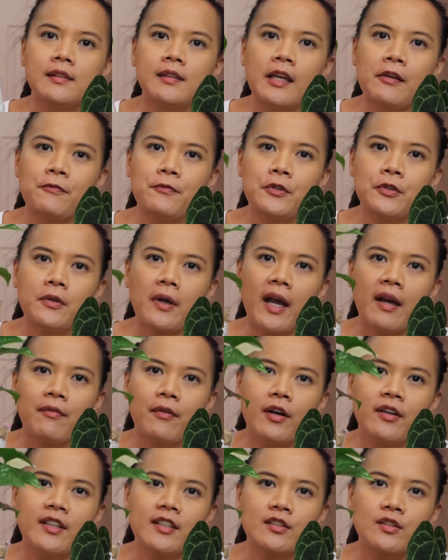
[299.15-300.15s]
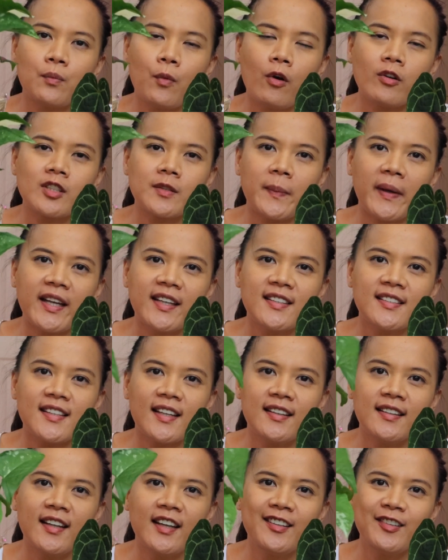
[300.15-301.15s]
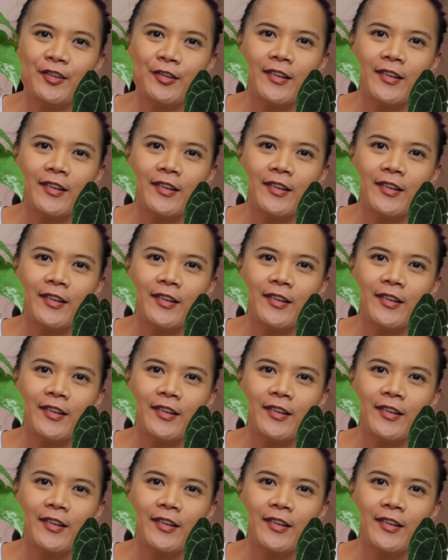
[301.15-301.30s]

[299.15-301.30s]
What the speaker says: if you have only small space and then